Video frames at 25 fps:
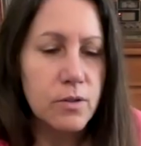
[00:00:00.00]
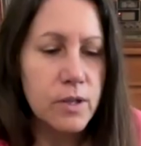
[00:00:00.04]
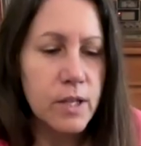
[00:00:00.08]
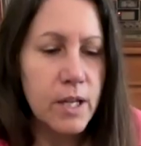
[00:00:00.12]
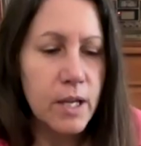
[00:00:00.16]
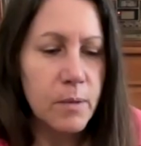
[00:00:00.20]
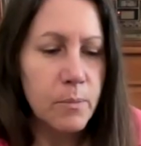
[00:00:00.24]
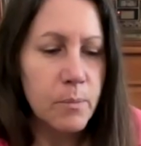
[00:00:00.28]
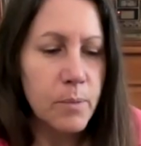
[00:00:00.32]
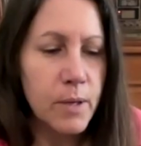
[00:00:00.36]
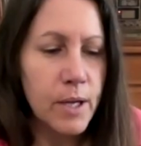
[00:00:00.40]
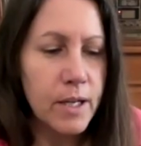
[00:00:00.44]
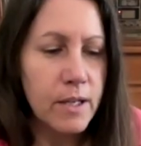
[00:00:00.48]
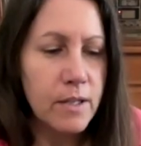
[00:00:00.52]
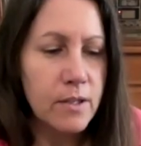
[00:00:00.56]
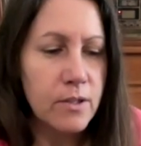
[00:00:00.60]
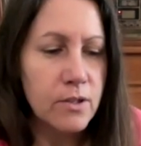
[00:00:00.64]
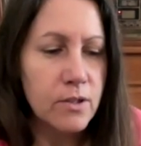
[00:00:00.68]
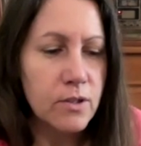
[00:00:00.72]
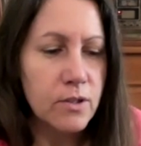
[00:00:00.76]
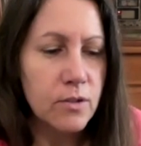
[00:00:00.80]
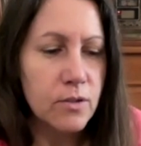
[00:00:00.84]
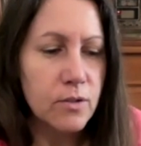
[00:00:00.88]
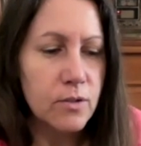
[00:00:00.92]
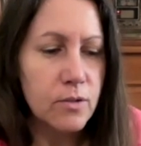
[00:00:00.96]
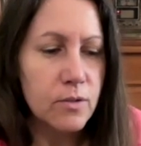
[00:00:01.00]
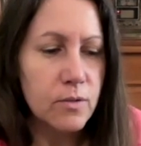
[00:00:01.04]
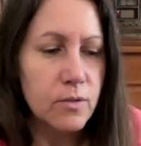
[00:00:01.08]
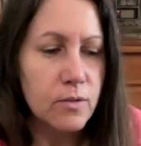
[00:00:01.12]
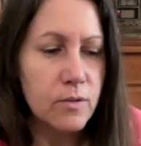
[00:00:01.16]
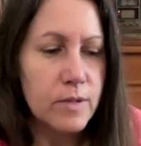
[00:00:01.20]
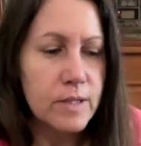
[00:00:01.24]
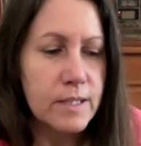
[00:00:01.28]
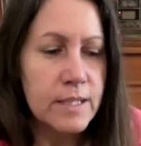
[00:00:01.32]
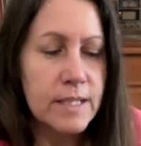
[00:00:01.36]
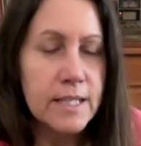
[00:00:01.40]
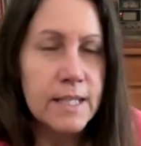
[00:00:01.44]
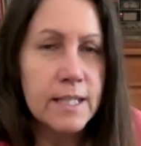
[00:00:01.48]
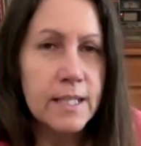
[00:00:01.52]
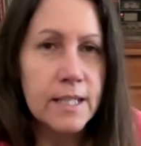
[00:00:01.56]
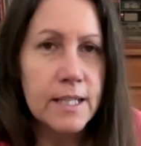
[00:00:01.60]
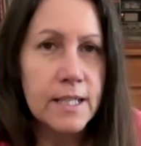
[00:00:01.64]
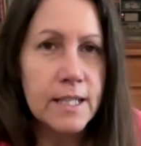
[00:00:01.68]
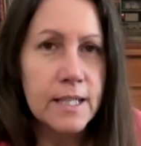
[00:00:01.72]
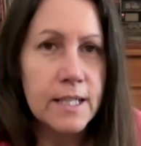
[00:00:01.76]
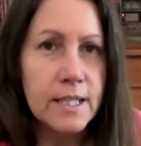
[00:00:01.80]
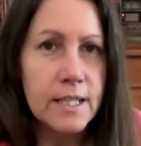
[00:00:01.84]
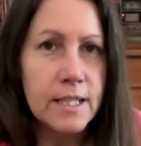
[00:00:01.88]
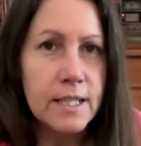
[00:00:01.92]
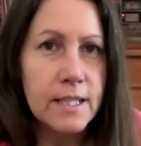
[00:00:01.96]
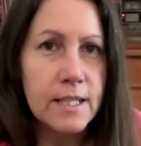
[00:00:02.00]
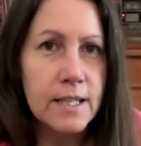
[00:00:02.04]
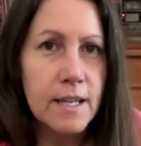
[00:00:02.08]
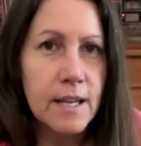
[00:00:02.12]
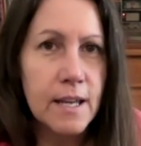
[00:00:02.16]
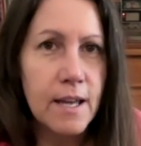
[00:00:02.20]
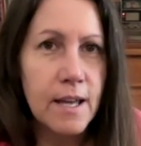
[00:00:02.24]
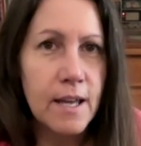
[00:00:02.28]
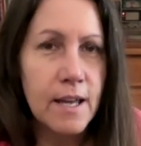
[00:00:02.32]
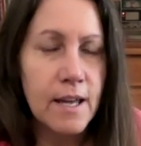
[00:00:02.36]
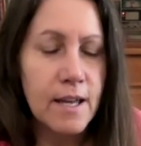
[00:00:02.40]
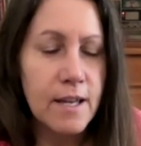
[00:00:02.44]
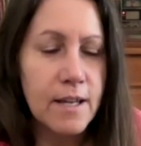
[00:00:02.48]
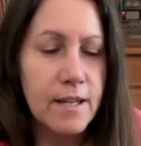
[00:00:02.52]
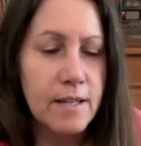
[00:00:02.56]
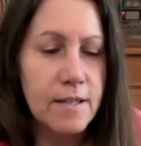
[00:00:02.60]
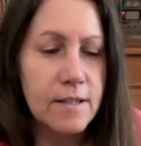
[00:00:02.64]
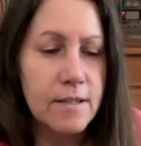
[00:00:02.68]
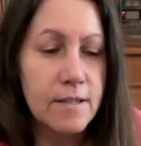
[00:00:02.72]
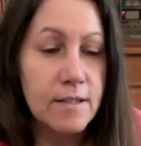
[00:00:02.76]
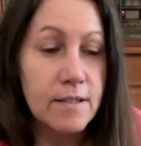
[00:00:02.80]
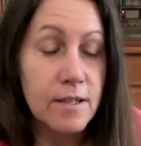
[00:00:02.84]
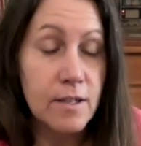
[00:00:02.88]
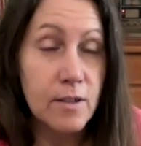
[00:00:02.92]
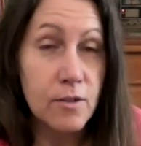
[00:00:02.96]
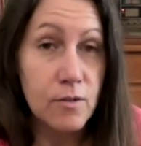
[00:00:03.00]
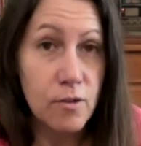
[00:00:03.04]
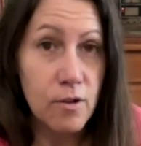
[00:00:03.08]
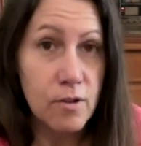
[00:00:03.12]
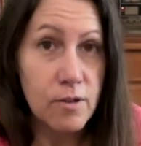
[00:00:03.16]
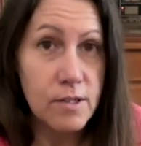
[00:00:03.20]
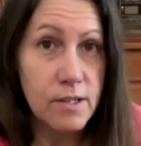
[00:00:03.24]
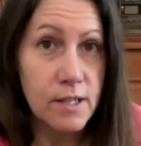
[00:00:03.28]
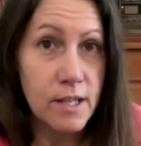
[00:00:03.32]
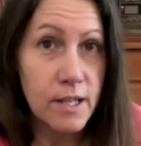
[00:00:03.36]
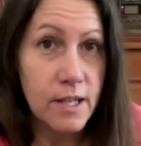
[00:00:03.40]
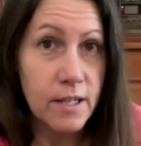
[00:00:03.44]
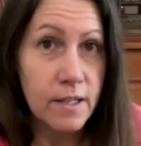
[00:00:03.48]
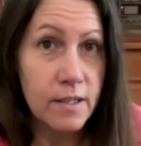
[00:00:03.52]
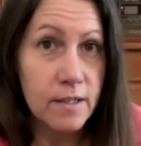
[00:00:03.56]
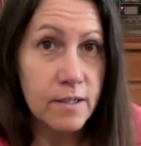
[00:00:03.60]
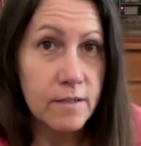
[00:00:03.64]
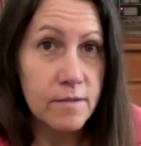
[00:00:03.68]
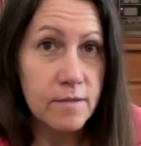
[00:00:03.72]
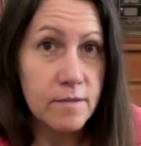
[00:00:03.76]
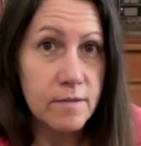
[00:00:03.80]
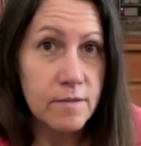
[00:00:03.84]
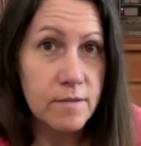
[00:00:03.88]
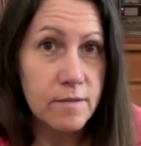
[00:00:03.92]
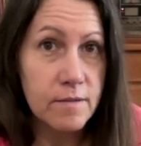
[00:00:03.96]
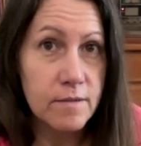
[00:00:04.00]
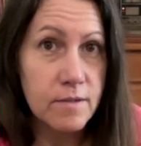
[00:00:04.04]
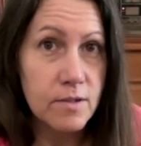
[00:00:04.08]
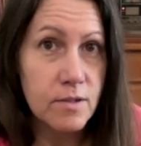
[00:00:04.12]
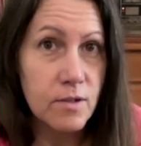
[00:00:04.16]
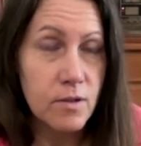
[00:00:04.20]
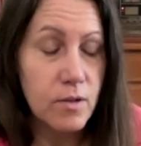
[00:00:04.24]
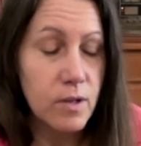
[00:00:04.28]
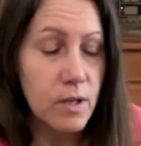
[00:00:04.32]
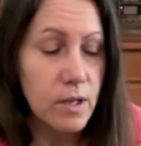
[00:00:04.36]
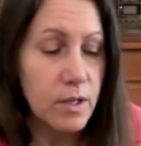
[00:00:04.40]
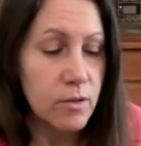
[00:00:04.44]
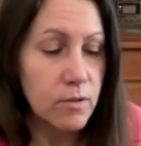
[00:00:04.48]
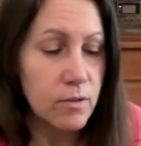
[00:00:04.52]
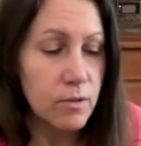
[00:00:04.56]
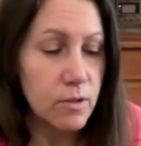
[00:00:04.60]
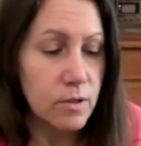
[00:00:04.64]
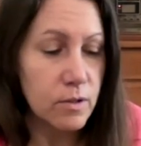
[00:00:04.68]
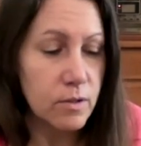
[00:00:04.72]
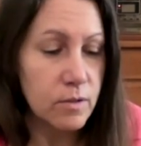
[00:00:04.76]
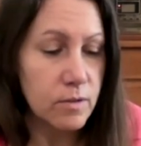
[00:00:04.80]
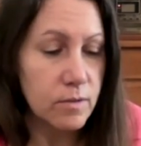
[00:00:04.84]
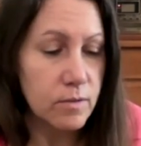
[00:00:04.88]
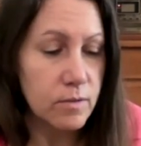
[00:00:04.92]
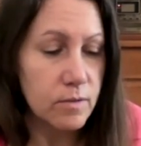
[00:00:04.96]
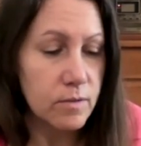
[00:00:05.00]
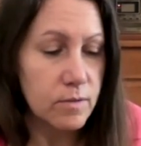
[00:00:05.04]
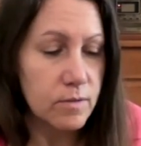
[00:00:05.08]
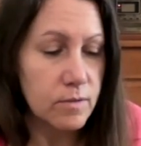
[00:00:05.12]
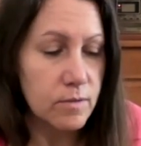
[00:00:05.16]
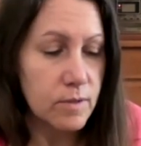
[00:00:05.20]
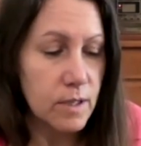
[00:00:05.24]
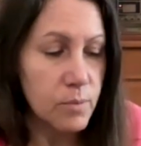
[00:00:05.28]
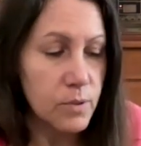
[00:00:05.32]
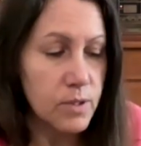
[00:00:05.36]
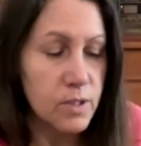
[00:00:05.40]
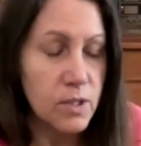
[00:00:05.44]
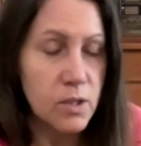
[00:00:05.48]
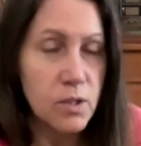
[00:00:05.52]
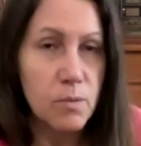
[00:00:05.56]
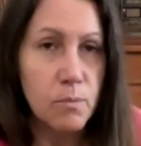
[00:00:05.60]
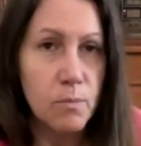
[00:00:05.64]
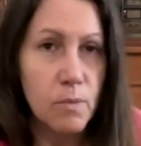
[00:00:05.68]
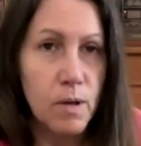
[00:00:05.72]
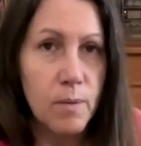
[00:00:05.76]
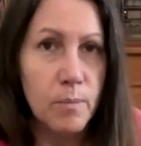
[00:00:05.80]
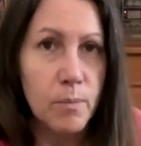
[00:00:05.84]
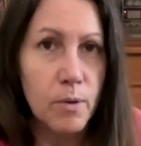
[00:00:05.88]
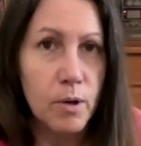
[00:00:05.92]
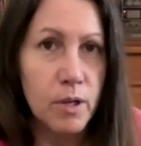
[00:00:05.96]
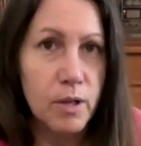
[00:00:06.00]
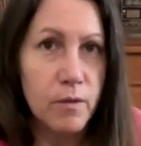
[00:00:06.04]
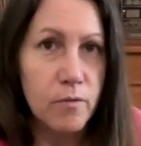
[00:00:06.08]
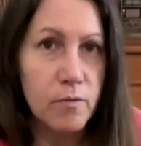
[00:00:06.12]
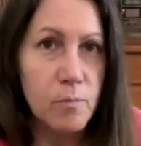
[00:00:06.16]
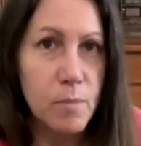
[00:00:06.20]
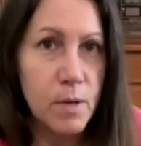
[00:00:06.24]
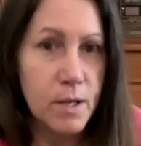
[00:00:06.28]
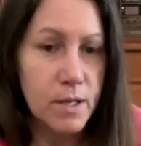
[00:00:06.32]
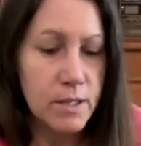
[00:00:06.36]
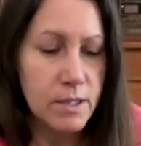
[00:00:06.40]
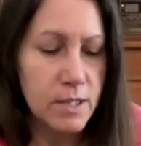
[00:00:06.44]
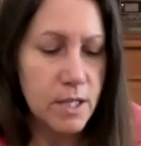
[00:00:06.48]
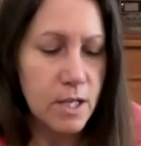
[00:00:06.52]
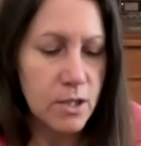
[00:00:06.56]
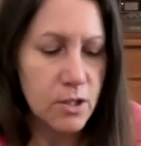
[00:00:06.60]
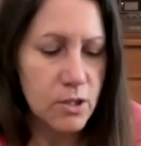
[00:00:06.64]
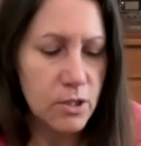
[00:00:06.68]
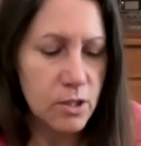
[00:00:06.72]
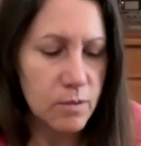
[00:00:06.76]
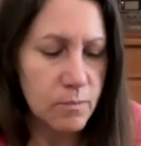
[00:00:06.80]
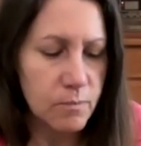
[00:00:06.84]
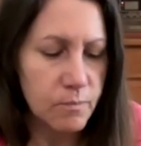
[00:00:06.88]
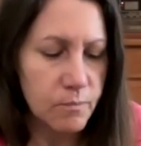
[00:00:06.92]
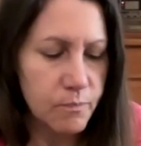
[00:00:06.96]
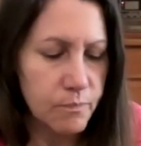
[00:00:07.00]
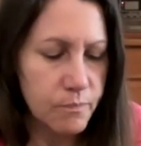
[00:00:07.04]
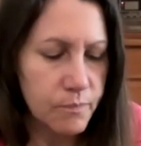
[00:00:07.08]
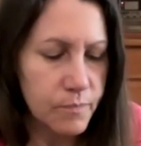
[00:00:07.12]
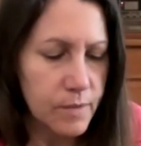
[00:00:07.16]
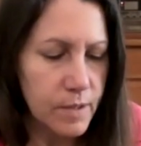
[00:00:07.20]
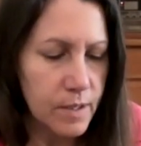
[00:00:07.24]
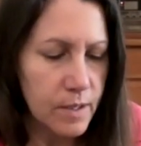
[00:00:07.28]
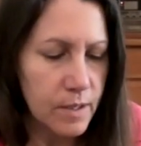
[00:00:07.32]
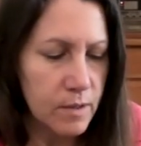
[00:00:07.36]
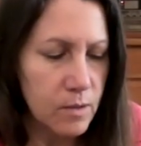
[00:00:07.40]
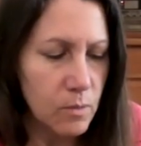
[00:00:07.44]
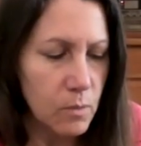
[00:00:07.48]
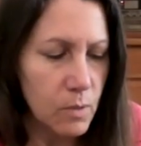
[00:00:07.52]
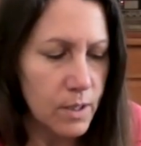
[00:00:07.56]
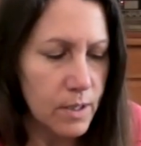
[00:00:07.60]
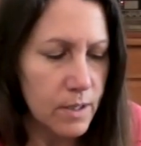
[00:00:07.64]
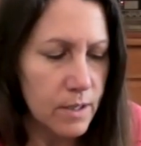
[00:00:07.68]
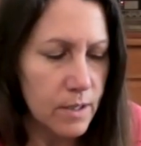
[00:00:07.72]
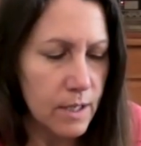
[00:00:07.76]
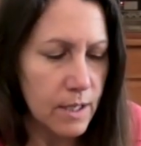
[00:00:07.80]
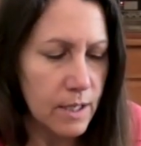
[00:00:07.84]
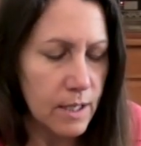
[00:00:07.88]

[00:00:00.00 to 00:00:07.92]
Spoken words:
get back to kneeling and sitting cross-legged so that I could position my body for meditation in the way that I